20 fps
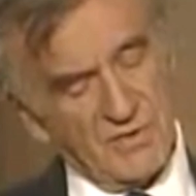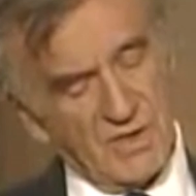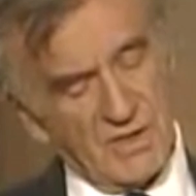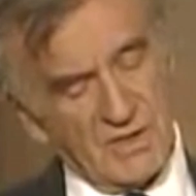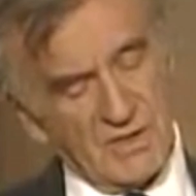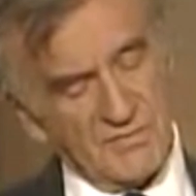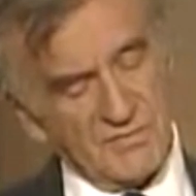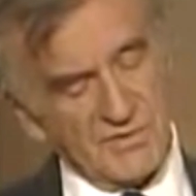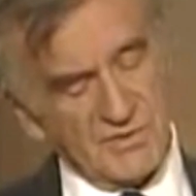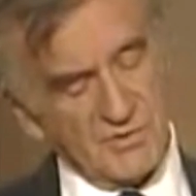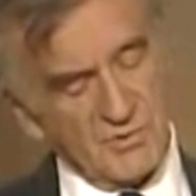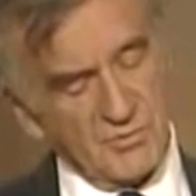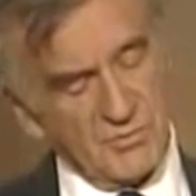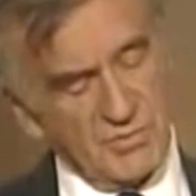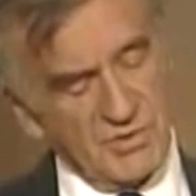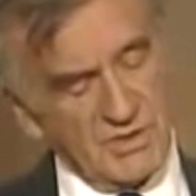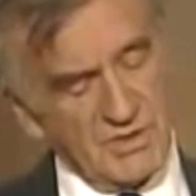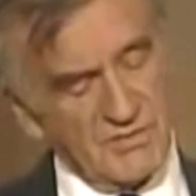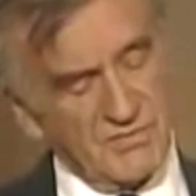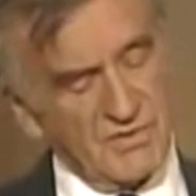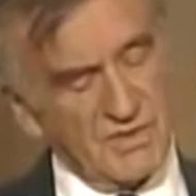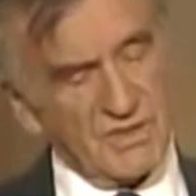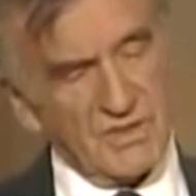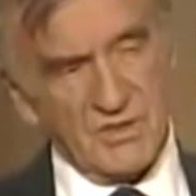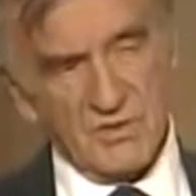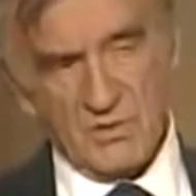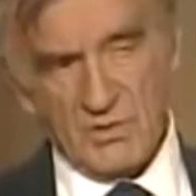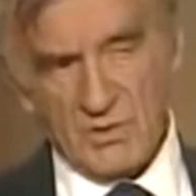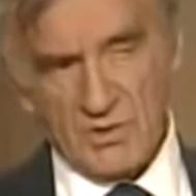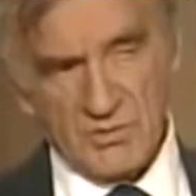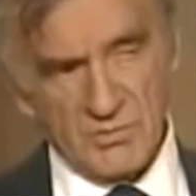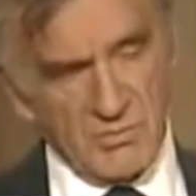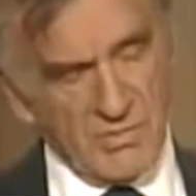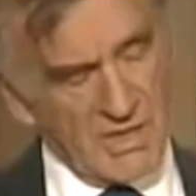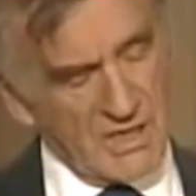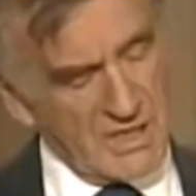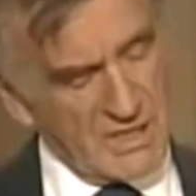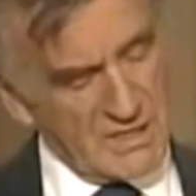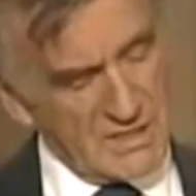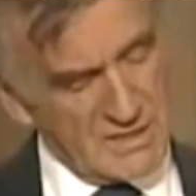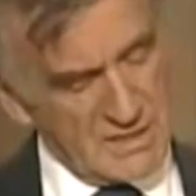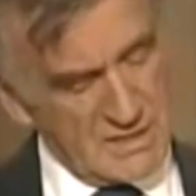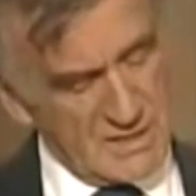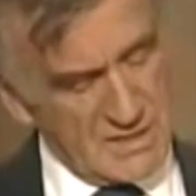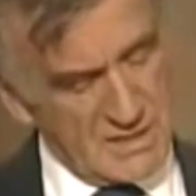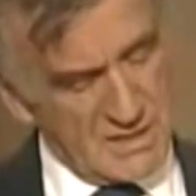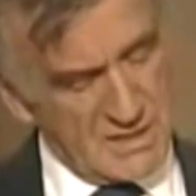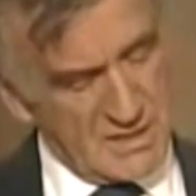he lives to be a very old man,